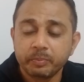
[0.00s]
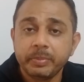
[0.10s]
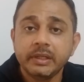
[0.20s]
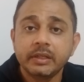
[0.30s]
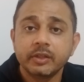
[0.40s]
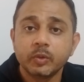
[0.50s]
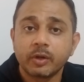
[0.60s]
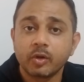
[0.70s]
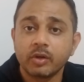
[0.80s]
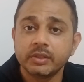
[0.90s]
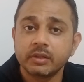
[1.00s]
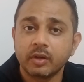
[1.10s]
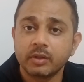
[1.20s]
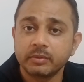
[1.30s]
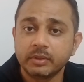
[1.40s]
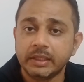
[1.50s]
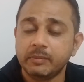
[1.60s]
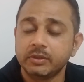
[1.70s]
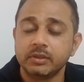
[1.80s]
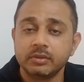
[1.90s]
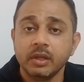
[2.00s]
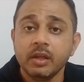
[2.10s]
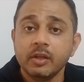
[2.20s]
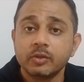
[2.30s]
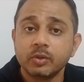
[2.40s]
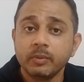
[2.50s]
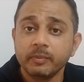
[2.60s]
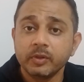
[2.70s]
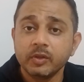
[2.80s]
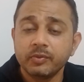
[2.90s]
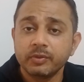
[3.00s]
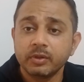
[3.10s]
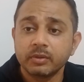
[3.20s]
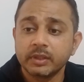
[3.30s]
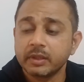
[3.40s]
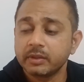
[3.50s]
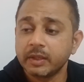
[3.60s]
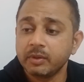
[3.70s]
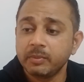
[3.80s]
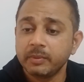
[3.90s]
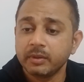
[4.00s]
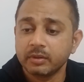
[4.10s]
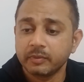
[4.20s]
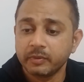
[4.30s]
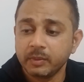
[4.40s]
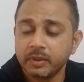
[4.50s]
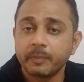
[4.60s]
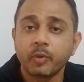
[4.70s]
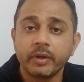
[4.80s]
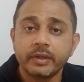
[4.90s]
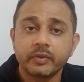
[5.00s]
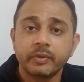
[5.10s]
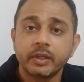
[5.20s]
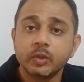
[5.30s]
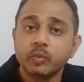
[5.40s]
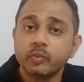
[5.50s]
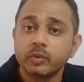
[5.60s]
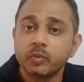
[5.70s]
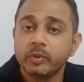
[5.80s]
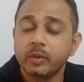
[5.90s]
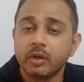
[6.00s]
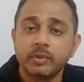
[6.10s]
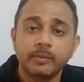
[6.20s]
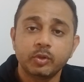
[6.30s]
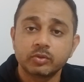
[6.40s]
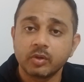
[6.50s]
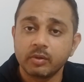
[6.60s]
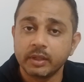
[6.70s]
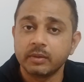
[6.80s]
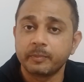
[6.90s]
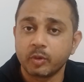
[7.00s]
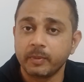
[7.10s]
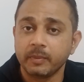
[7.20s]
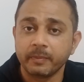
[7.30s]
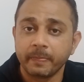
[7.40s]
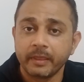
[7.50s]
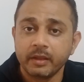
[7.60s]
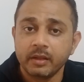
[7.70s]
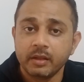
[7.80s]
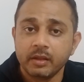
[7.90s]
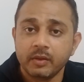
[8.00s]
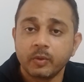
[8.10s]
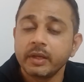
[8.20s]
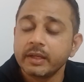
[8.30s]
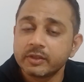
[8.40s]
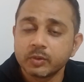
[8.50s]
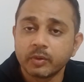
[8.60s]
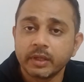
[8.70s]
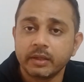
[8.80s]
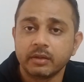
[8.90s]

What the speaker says: build your logic on a daily basis. So if there will be a point where you will not be able to solve a problem. Okay, it's okay